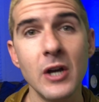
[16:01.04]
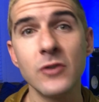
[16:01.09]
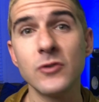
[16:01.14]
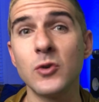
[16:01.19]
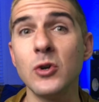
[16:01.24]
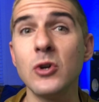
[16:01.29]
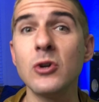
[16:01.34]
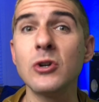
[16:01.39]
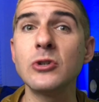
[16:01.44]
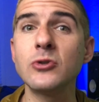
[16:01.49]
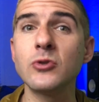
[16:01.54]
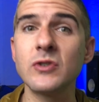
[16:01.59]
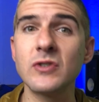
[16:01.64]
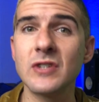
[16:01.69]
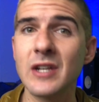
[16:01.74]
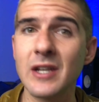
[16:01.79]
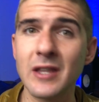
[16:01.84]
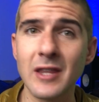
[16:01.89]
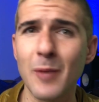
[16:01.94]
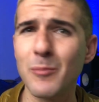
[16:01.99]
So you're
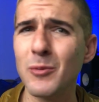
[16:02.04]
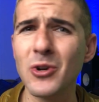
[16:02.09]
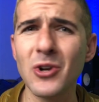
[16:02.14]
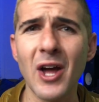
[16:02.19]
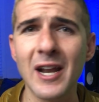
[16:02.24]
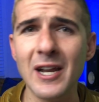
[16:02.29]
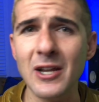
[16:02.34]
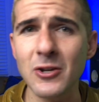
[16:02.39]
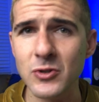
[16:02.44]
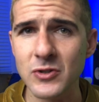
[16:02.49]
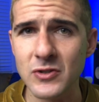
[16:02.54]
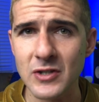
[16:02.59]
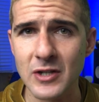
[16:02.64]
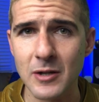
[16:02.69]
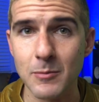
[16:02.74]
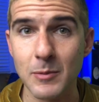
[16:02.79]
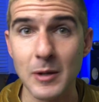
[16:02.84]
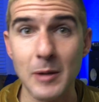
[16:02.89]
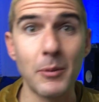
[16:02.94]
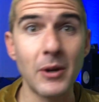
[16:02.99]
interested in them. You're not interested
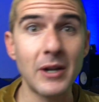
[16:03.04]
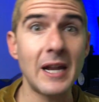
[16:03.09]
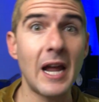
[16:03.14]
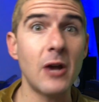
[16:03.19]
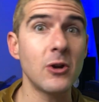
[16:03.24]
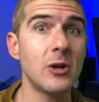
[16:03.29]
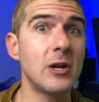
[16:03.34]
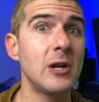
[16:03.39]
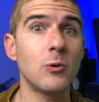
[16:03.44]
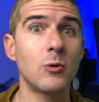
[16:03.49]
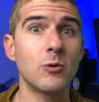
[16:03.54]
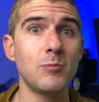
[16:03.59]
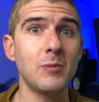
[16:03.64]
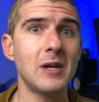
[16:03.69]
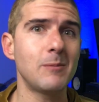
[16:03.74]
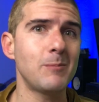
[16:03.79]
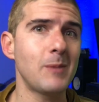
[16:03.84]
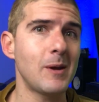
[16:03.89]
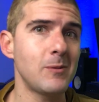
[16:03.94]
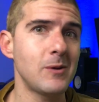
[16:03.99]
in me, but now you're here with
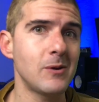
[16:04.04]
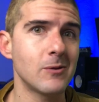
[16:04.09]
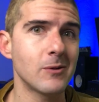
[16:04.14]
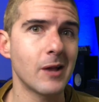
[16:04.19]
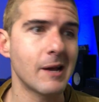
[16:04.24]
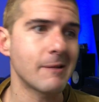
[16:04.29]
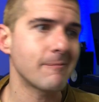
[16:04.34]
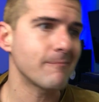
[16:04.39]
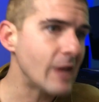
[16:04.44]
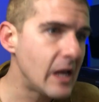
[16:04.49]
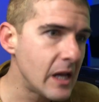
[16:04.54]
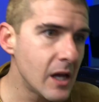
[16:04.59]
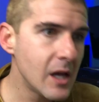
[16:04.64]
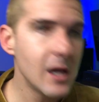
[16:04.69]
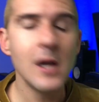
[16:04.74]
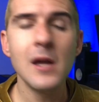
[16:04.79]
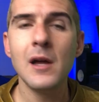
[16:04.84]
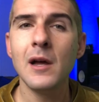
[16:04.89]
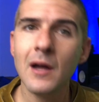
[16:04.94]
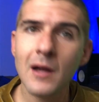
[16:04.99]
me, and maybe you're like,
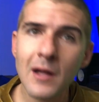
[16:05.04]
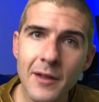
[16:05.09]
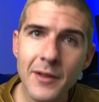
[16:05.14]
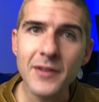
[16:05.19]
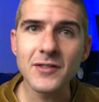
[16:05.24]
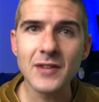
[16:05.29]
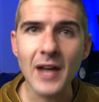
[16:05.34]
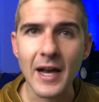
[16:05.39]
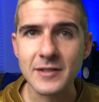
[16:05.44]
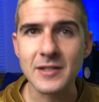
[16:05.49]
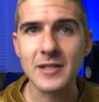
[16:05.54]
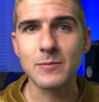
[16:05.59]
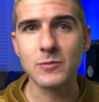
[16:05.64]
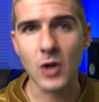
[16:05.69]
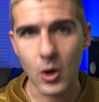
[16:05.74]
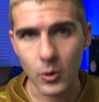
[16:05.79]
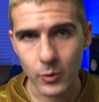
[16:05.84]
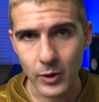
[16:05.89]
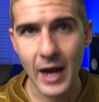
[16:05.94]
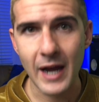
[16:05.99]
this guy seems
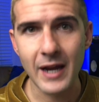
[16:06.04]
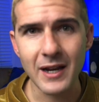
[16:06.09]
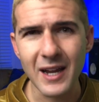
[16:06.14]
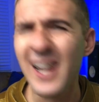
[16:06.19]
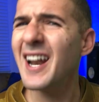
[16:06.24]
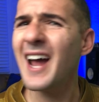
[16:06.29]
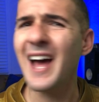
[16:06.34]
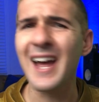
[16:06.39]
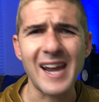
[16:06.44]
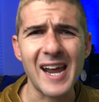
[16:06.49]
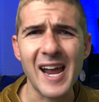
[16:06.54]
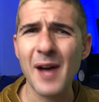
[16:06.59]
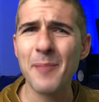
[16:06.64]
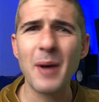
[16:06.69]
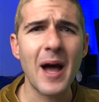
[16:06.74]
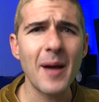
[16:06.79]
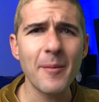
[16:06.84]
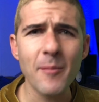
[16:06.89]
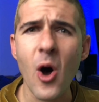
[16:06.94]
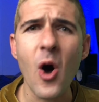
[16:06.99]
all right. And I am.
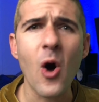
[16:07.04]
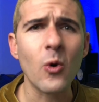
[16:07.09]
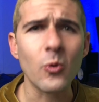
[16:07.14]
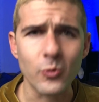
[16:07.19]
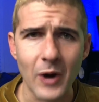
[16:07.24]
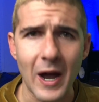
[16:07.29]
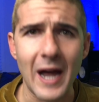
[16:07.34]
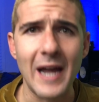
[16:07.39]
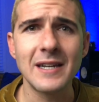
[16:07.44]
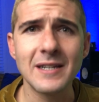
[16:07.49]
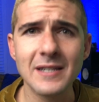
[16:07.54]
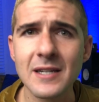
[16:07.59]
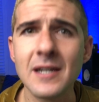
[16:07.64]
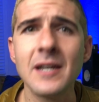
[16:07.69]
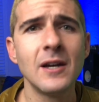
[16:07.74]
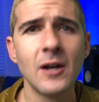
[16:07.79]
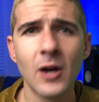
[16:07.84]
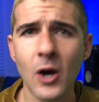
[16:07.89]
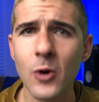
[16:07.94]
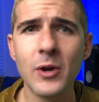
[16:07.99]
I'm all right.
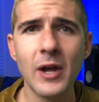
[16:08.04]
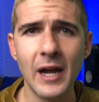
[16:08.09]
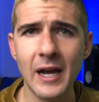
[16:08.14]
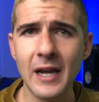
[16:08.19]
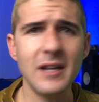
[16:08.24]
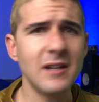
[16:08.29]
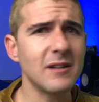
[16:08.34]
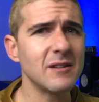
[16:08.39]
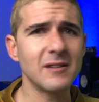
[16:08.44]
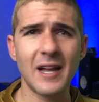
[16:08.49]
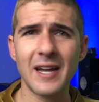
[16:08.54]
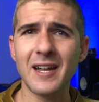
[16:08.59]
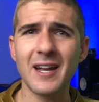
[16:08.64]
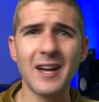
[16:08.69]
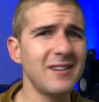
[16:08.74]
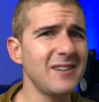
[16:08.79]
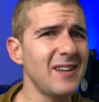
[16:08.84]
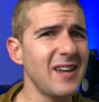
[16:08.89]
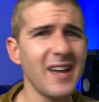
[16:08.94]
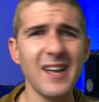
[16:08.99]
Okay.
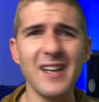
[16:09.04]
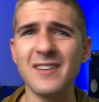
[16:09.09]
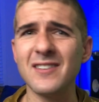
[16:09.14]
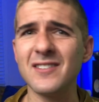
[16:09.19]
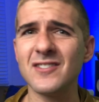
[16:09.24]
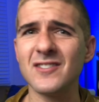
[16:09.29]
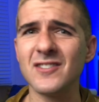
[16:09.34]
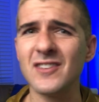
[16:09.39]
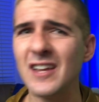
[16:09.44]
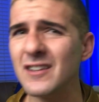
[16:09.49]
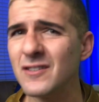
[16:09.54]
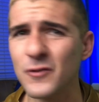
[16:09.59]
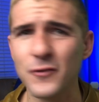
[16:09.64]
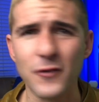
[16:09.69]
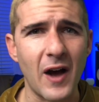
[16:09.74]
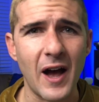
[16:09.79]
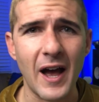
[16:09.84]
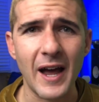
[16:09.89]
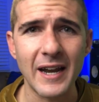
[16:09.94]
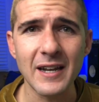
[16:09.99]
Like, it's
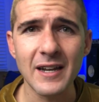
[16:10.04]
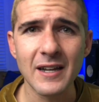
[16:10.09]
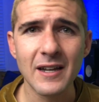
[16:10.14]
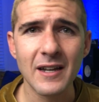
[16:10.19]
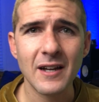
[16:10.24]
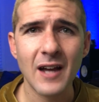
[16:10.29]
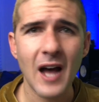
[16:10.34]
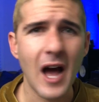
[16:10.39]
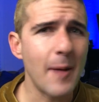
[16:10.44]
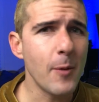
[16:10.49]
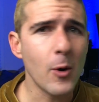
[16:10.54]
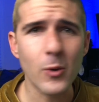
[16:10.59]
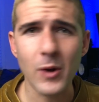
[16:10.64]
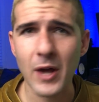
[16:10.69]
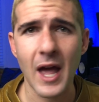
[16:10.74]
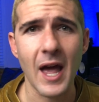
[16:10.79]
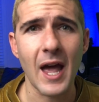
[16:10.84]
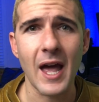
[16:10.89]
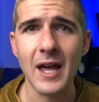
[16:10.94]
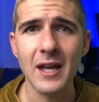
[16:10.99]
fine. I'm
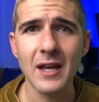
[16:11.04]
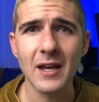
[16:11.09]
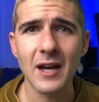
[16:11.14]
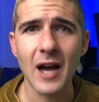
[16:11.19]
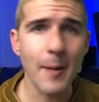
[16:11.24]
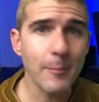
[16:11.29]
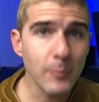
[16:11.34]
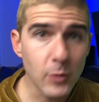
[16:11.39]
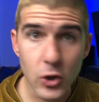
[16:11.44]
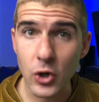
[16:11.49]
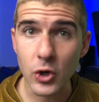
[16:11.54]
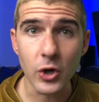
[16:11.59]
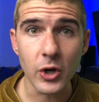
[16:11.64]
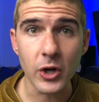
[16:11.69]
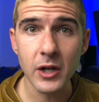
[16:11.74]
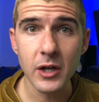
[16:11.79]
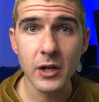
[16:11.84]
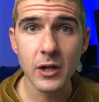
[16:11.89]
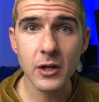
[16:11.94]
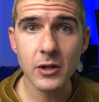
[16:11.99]
okay. I'm
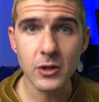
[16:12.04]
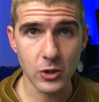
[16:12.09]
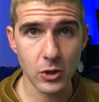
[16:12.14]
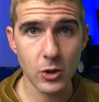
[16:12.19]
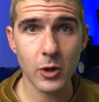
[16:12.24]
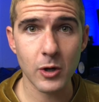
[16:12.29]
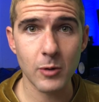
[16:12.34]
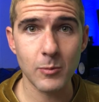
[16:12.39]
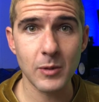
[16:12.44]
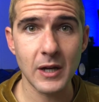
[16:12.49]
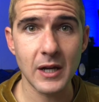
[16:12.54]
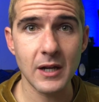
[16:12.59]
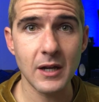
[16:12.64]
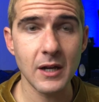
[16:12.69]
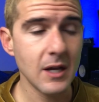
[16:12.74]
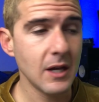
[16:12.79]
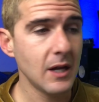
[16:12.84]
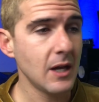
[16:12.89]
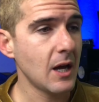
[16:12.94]
good. You know what I mean?